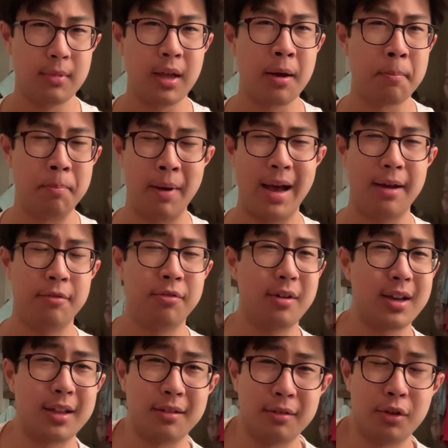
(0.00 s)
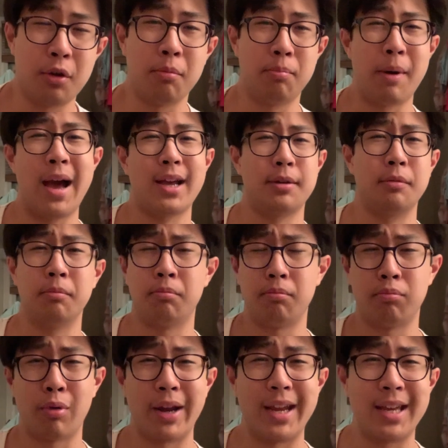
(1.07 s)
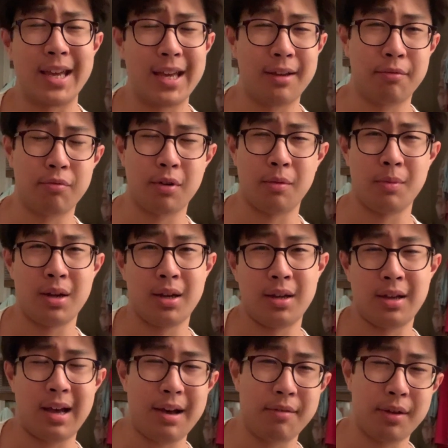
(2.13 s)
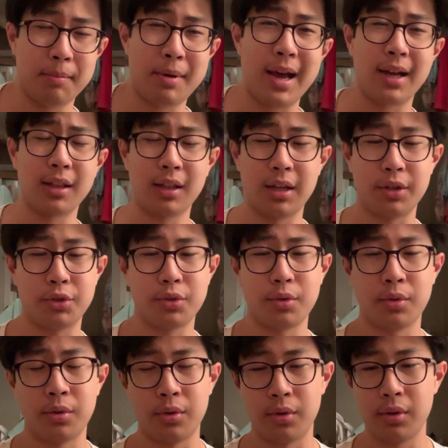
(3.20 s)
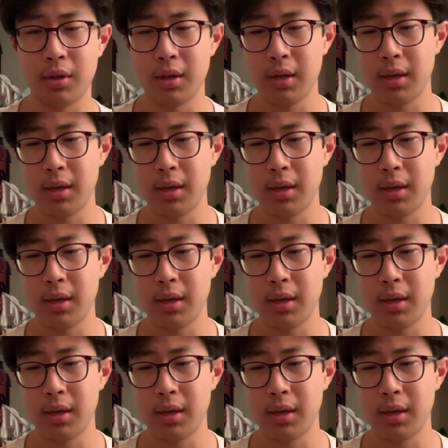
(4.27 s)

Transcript: a back fucking your back breaking from uh, having packed lunch or